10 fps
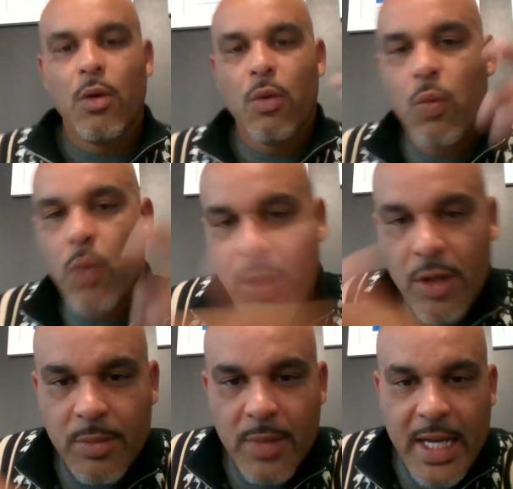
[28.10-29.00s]

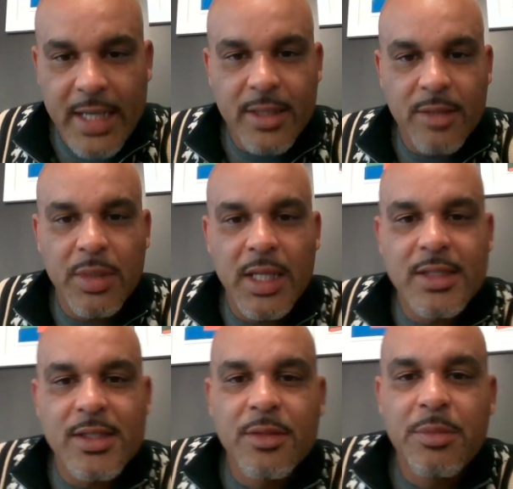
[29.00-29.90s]
Welcome back in the
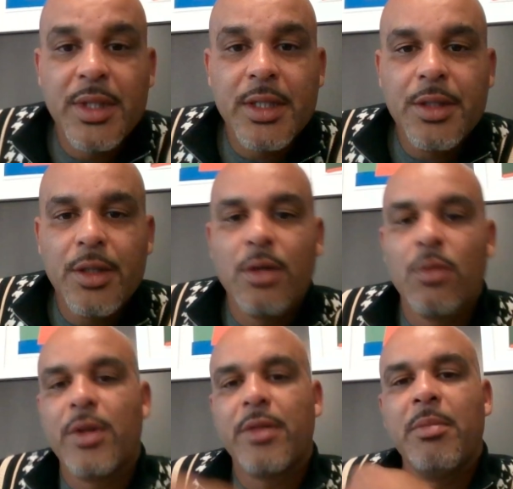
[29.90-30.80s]
place to be
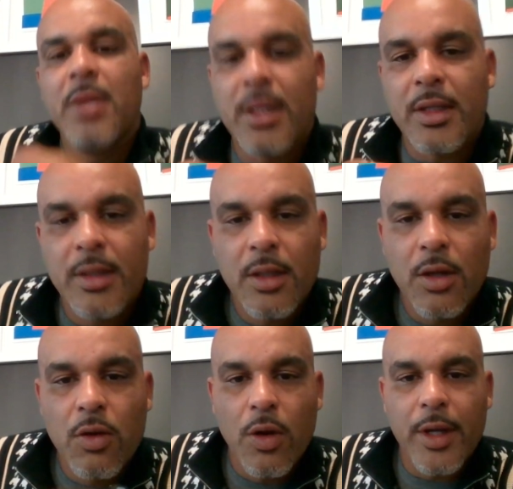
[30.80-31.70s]
with me,
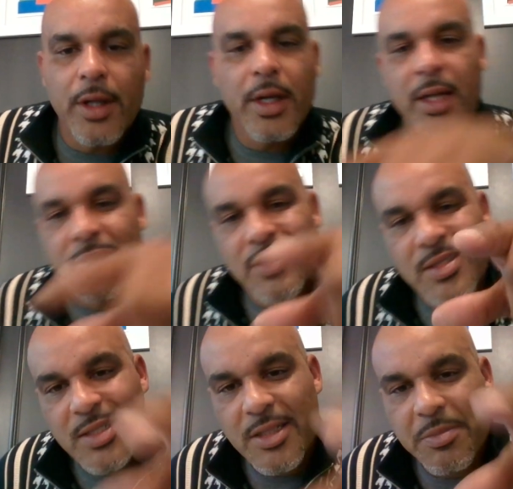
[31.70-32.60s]
Corey, and the
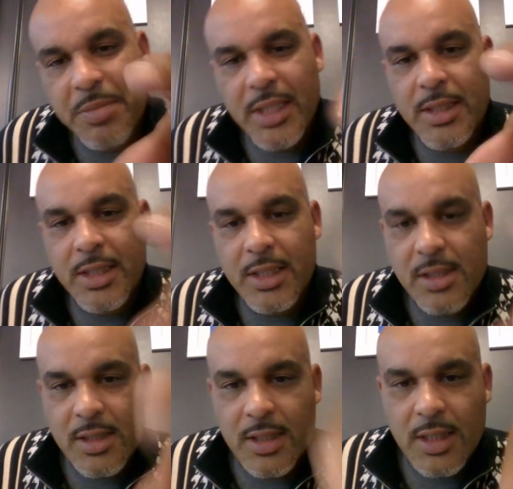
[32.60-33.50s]

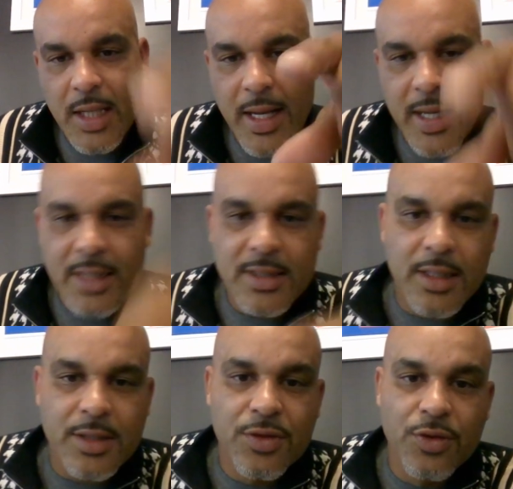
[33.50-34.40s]
CBDC
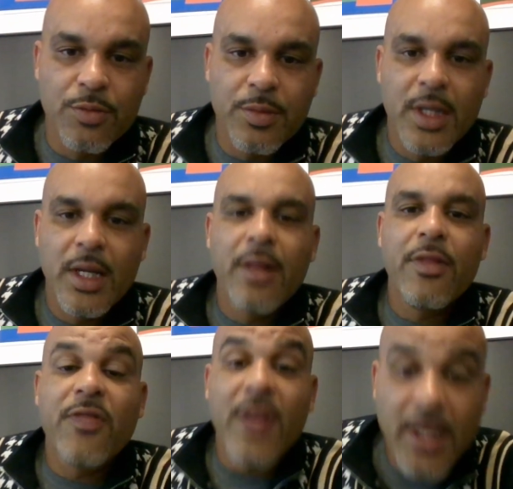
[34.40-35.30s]
Assets Group.
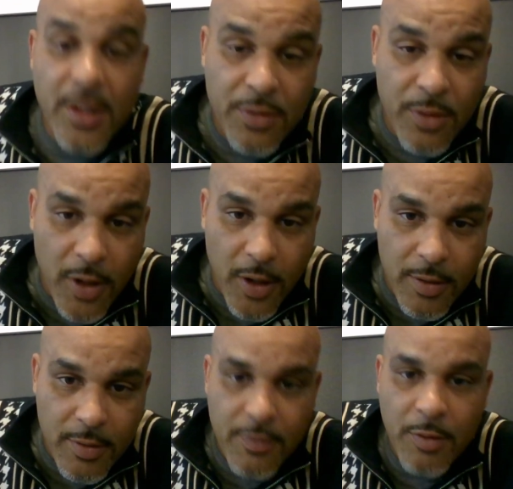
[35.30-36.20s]
Thank you
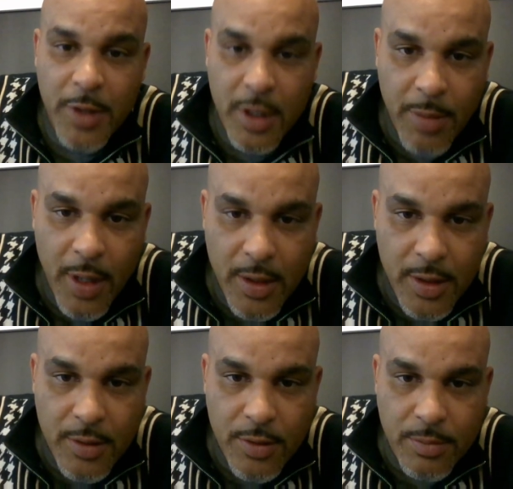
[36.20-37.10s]
all for being a part of
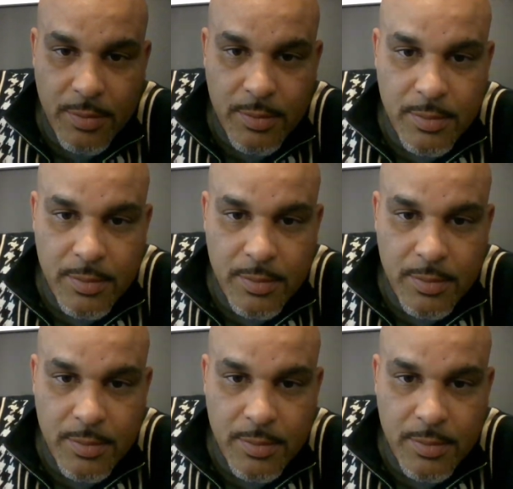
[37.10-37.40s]
the group.